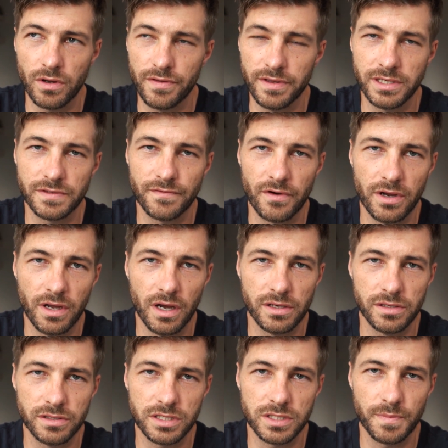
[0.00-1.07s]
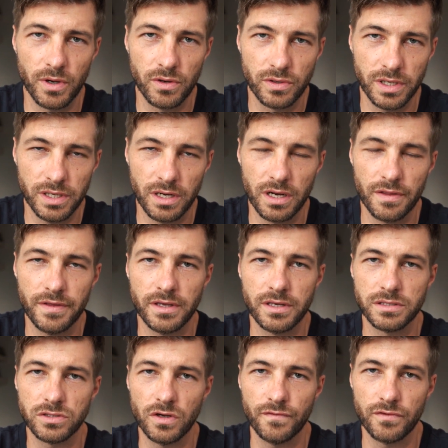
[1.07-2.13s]
I think it's very underspoken, and I think
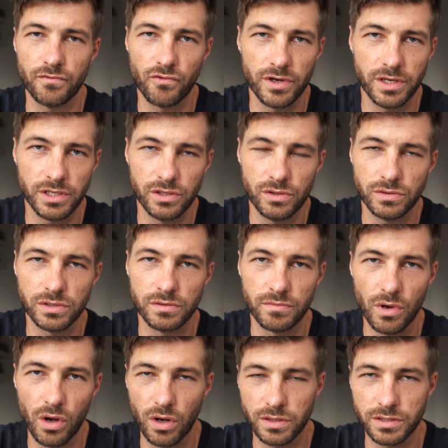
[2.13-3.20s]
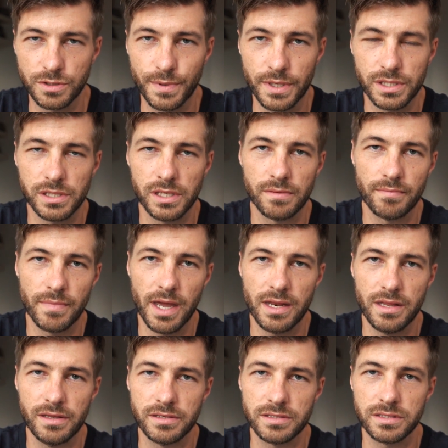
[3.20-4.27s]
it's often ridiculed and mocked, especially in
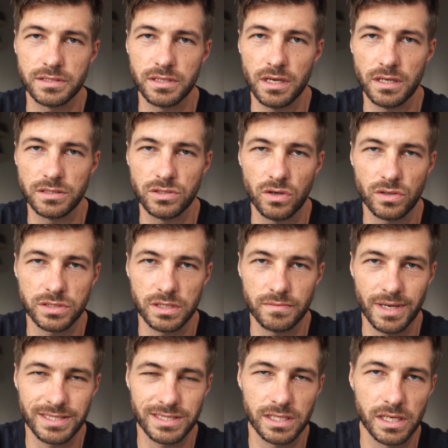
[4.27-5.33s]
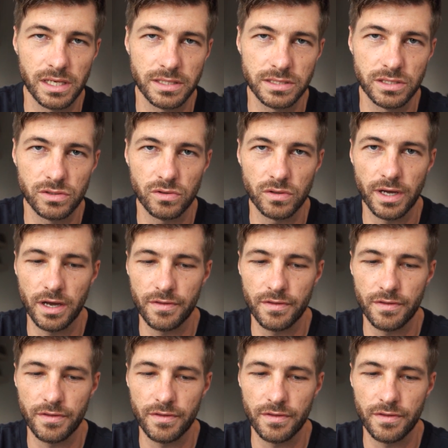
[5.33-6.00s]
men, this toxic masculinity and all that.